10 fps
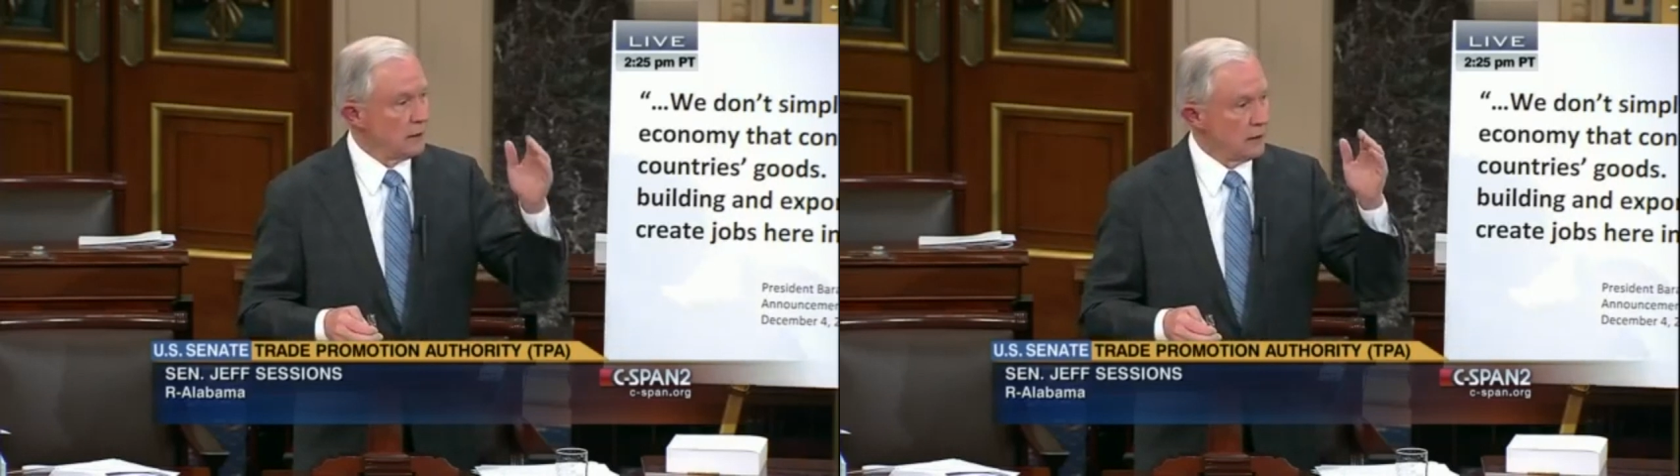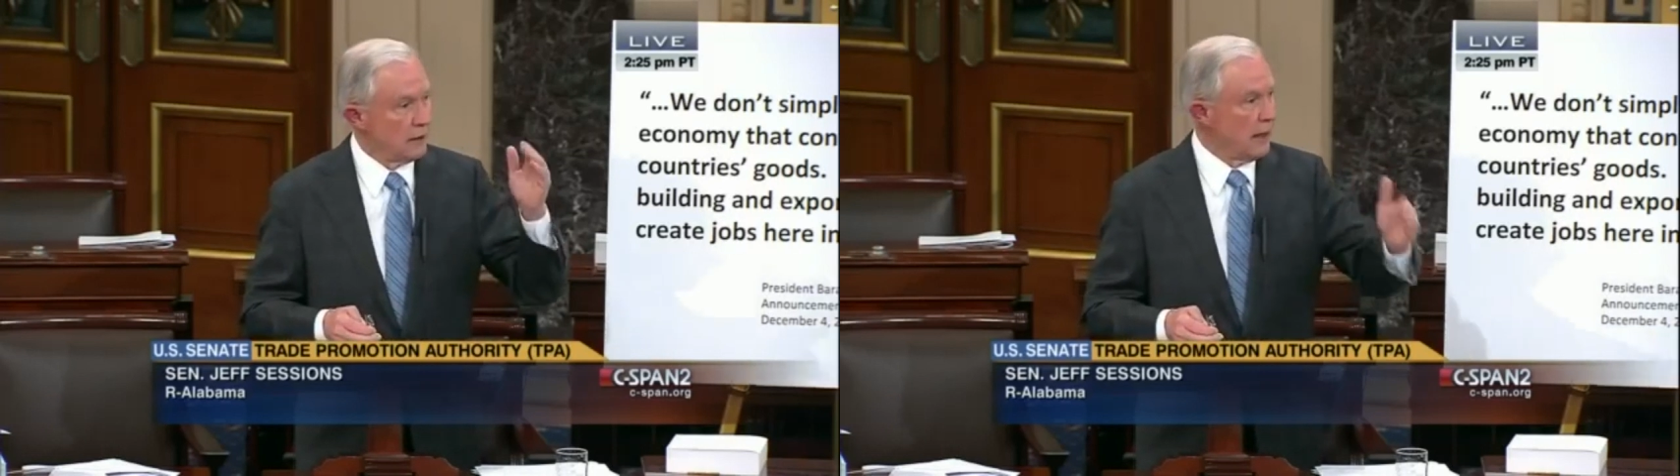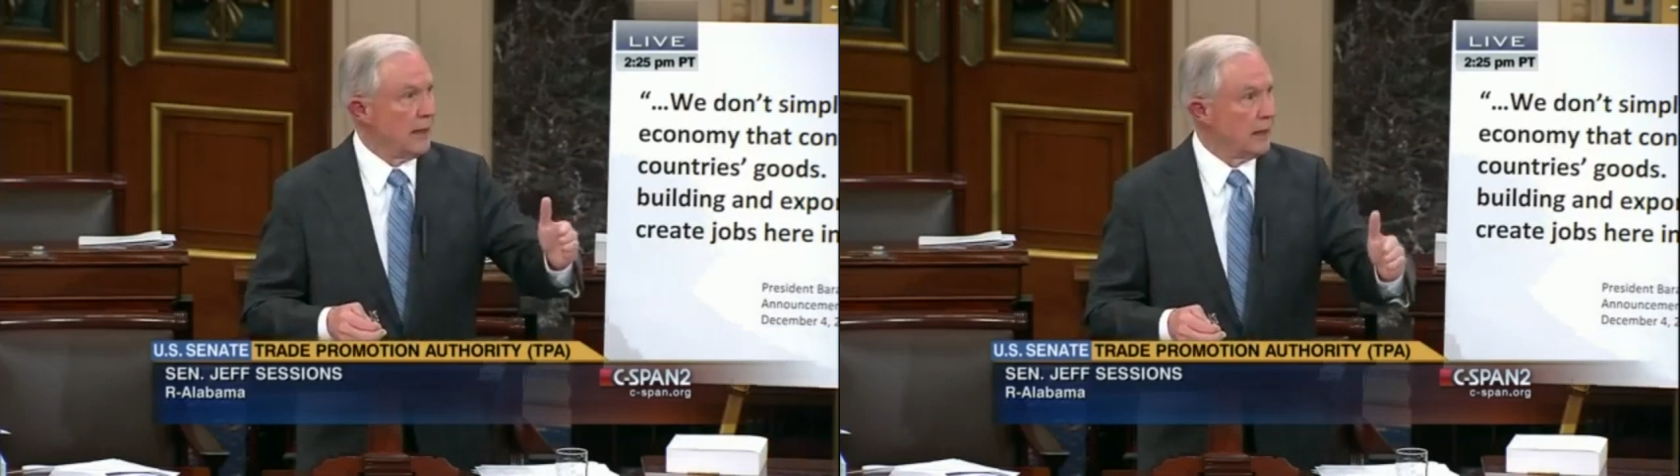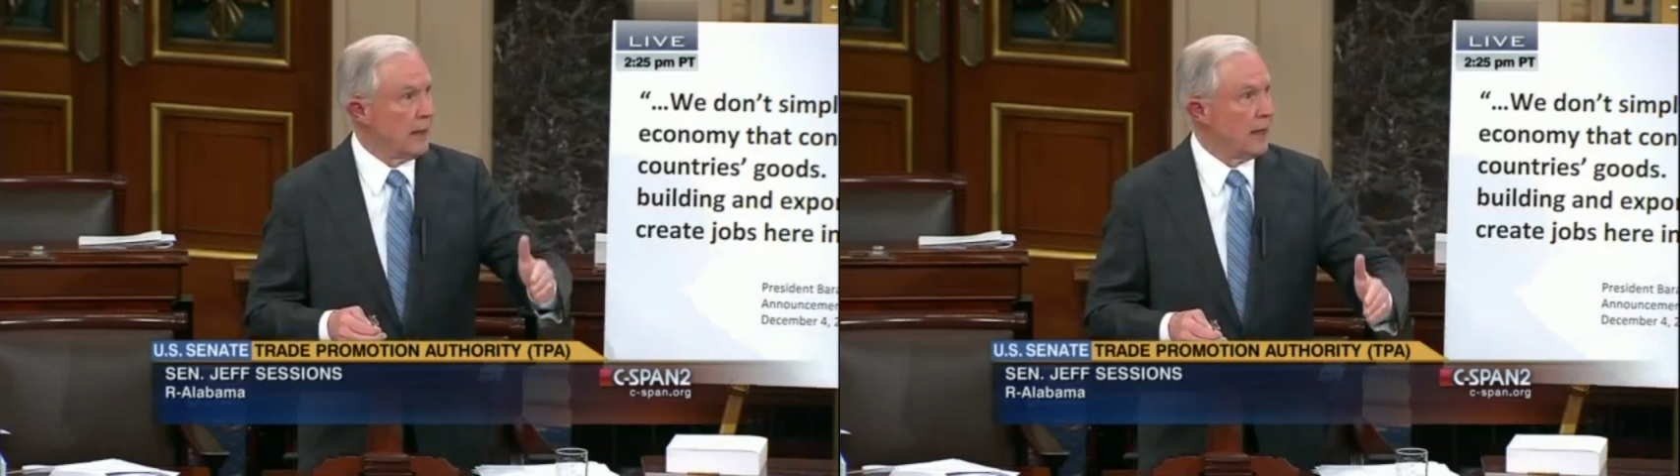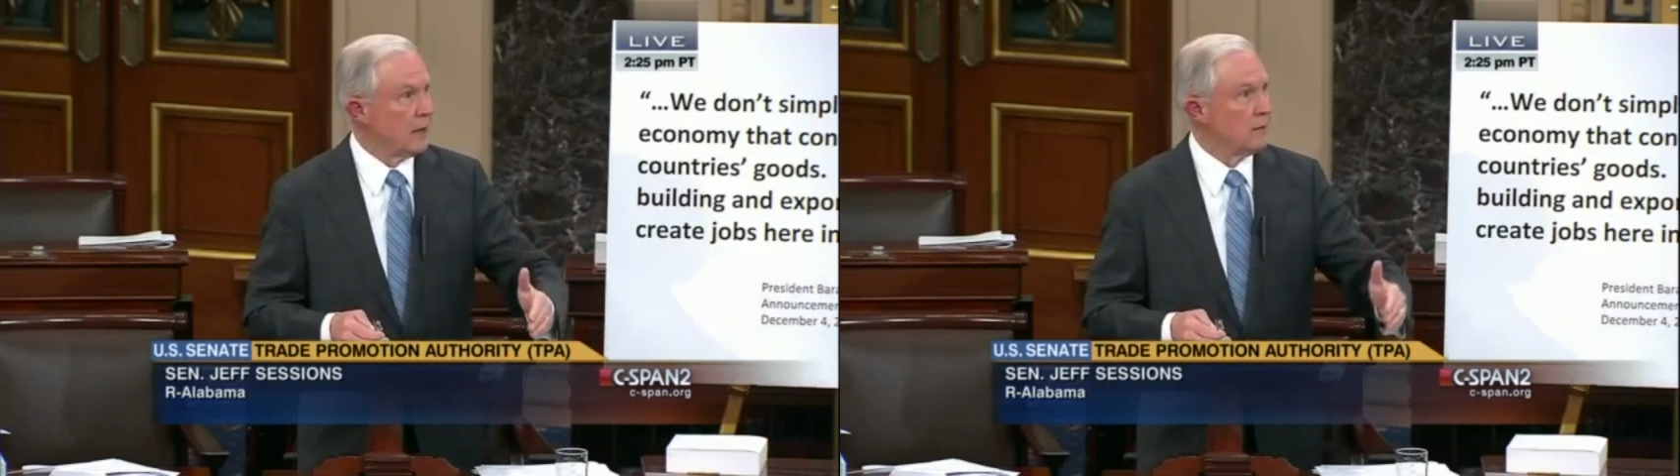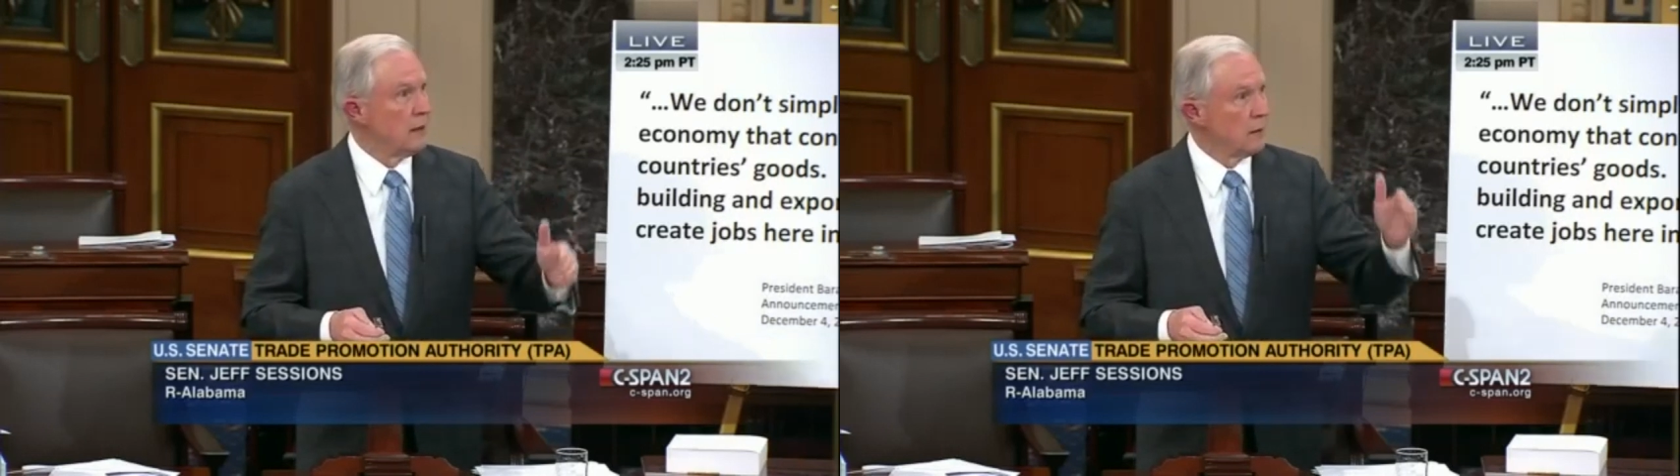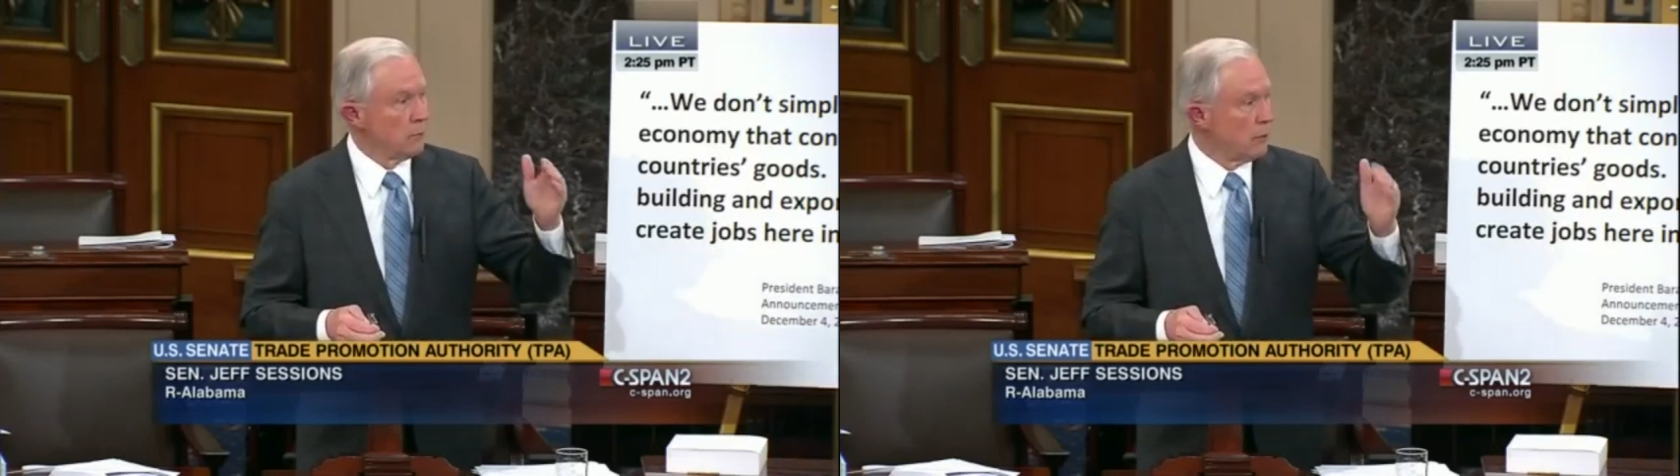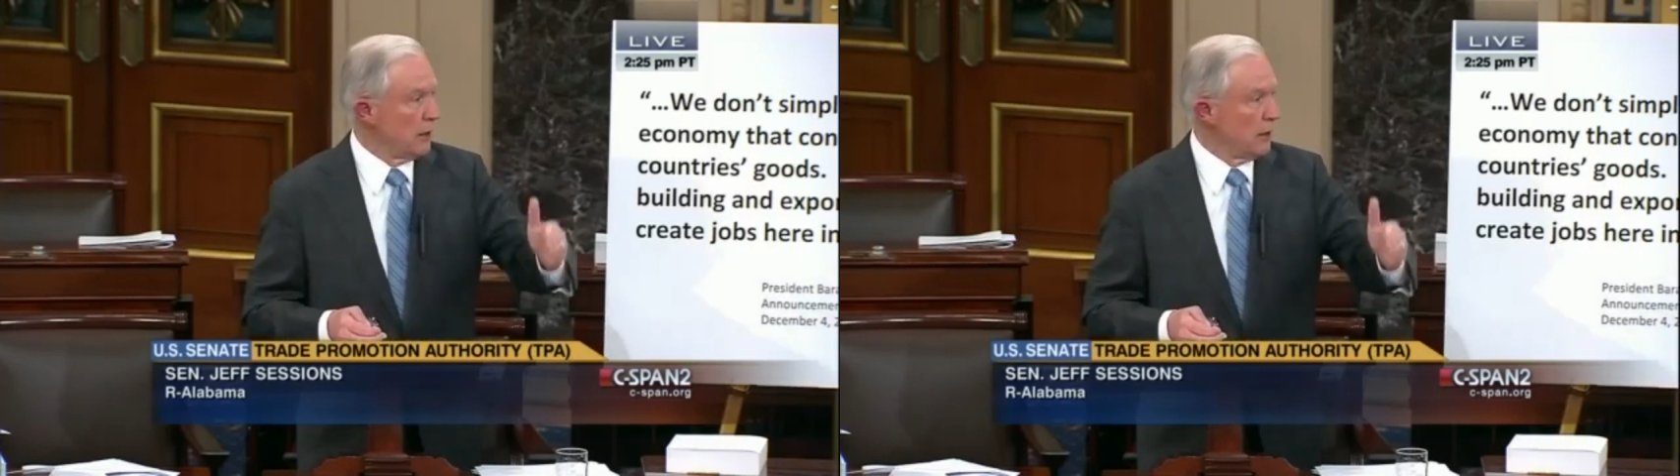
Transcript: lay it out,